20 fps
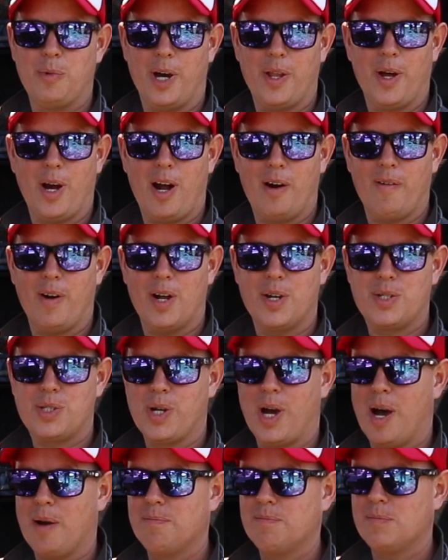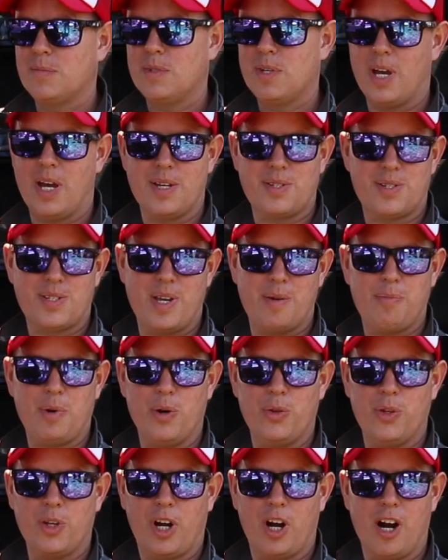by the hot rod shop, uh, Skip
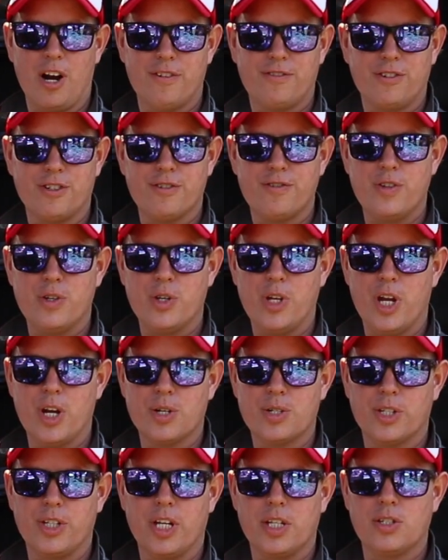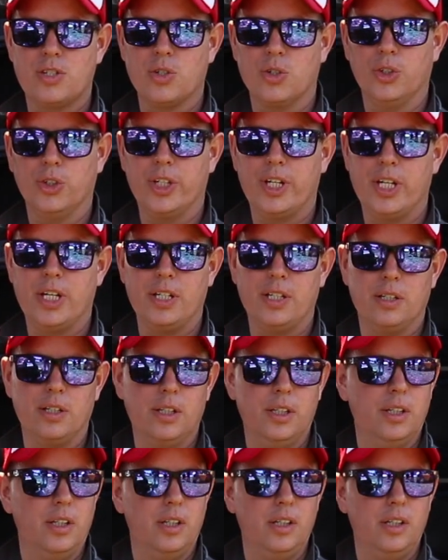owned the car for a few years and then sold it in,